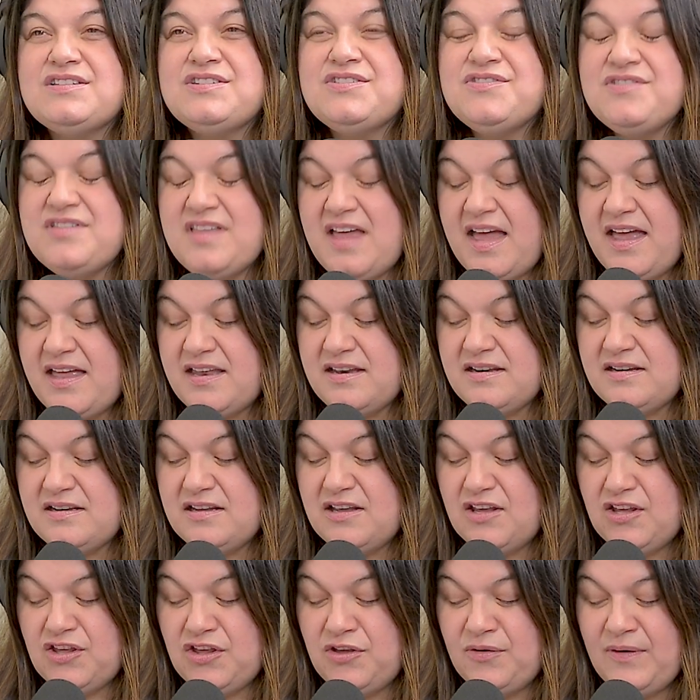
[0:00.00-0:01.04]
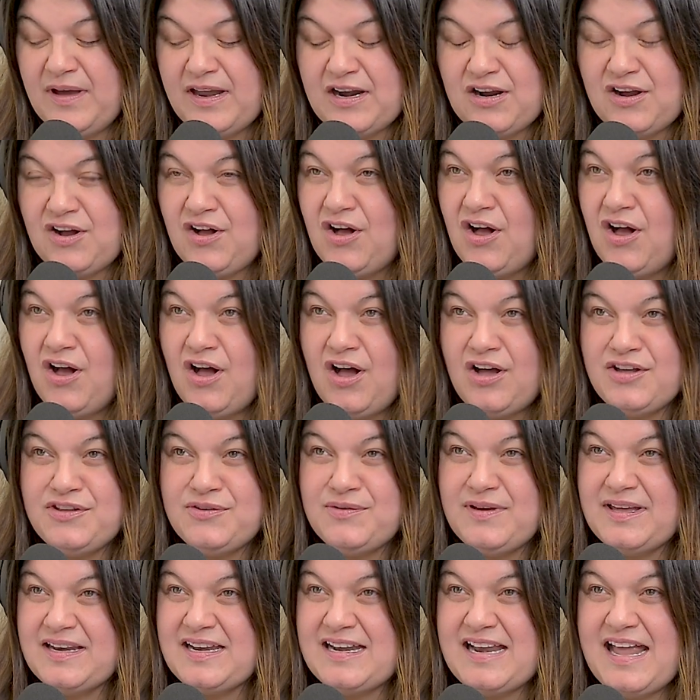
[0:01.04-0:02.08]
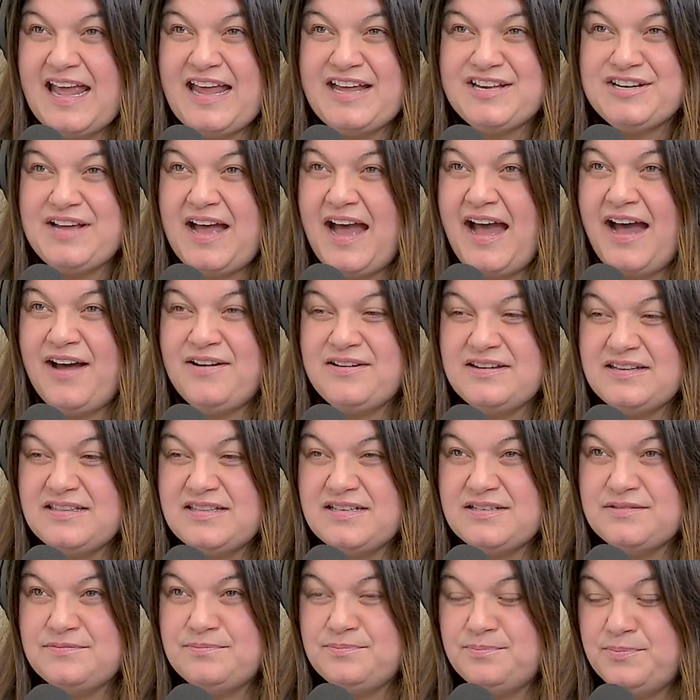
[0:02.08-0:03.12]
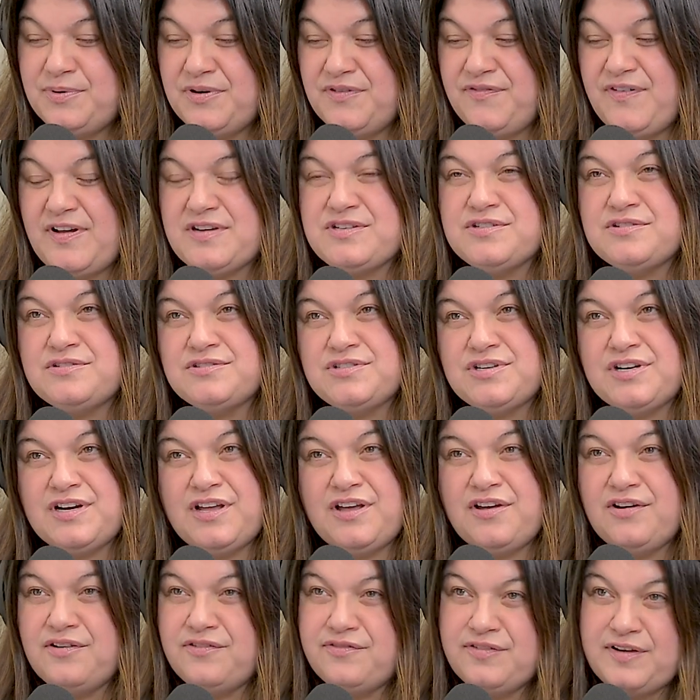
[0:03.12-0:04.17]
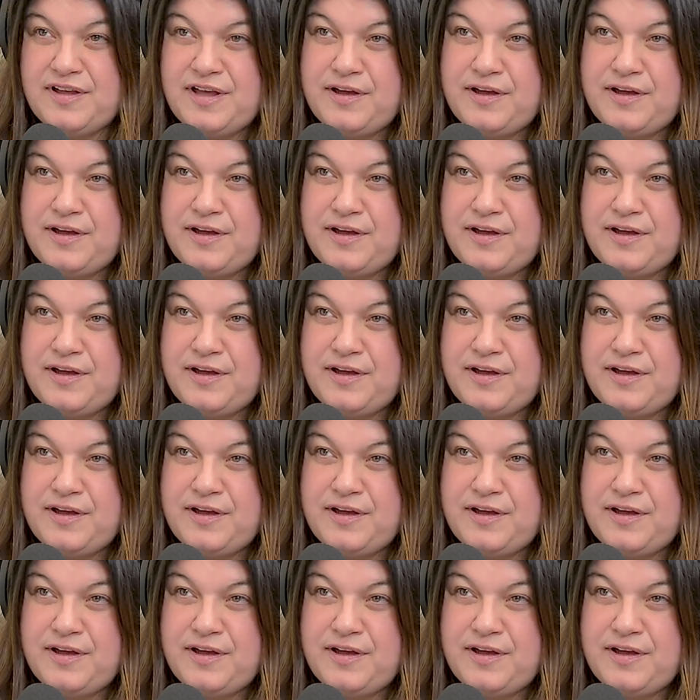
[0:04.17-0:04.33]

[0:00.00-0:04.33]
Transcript: So then you get a call, you get an e- How did the professional journey go for